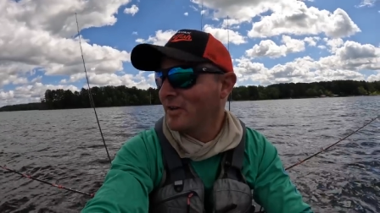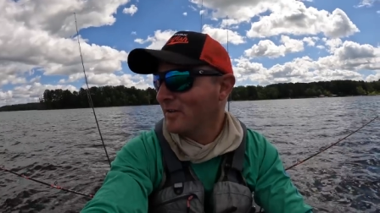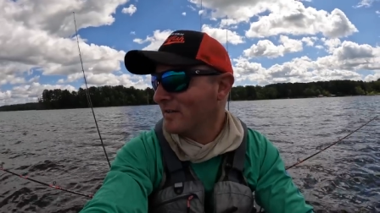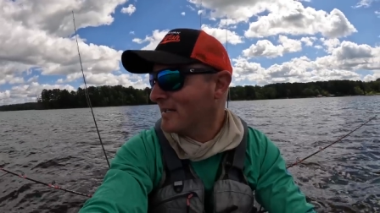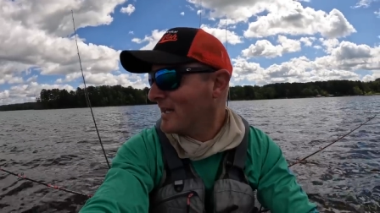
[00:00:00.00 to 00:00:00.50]

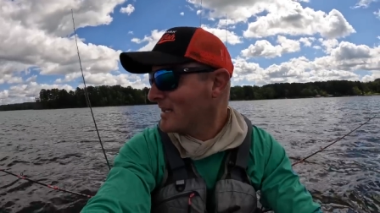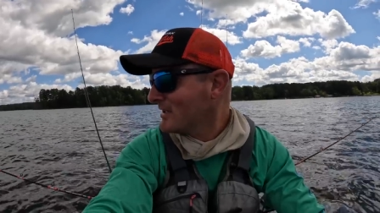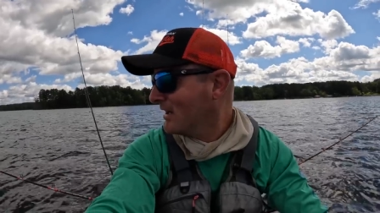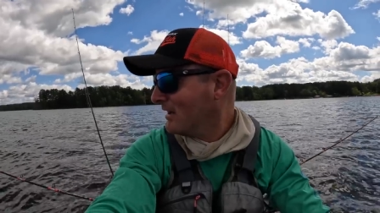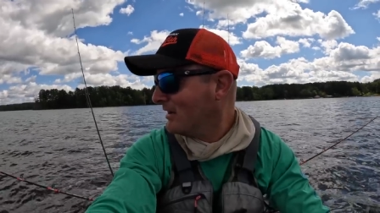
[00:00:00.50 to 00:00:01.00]
here
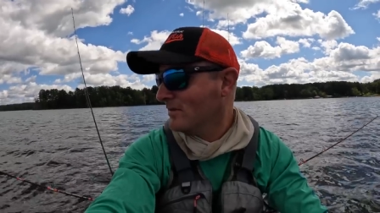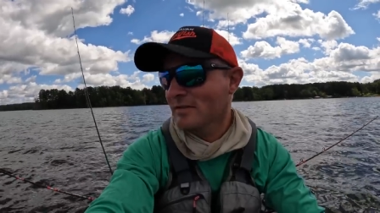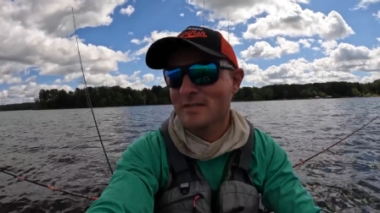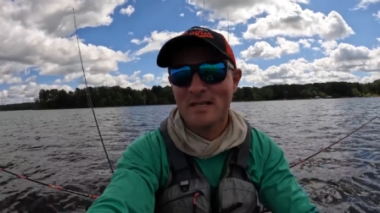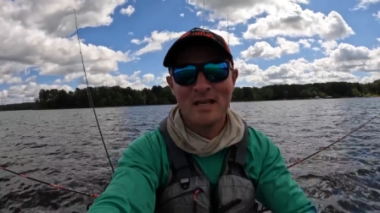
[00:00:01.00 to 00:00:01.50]
today,
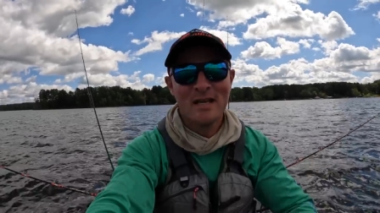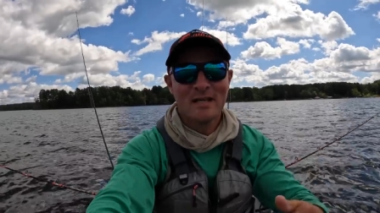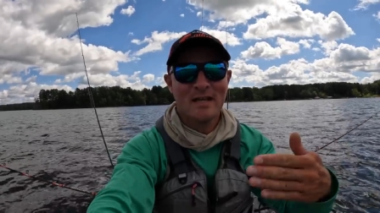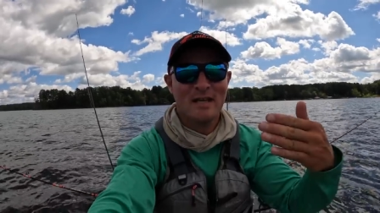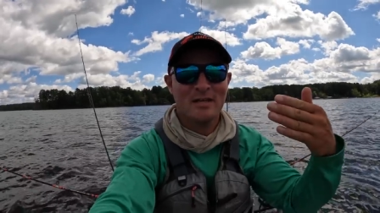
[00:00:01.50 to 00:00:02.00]
y'all. It's
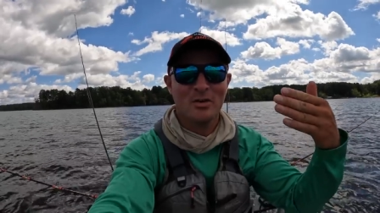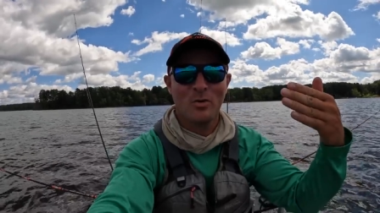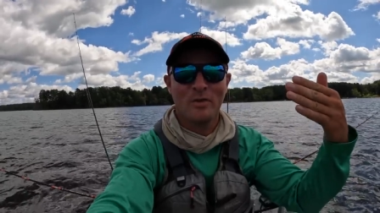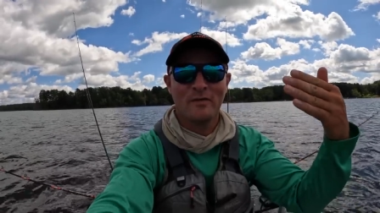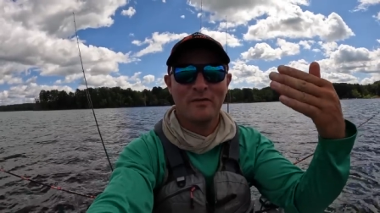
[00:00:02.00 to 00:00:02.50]
kind of
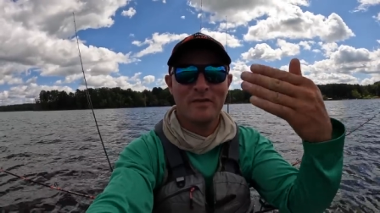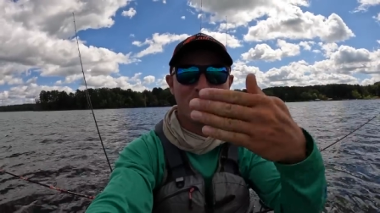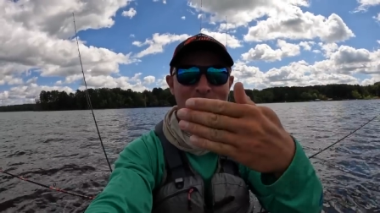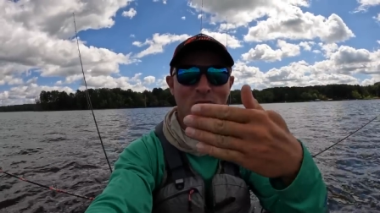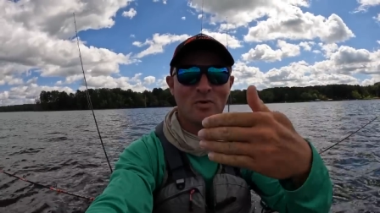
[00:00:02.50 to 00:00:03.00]
going this